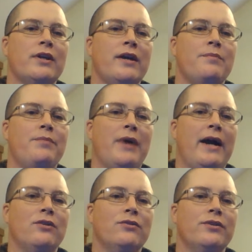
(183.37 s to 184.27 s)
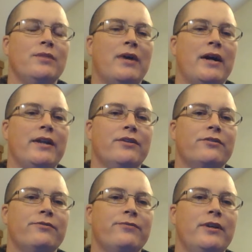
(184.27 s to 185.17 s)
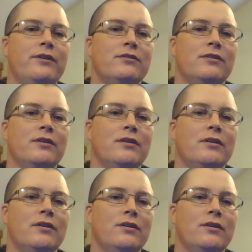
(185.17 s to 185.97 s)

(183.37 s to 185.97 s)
kind of battle anybody is facing.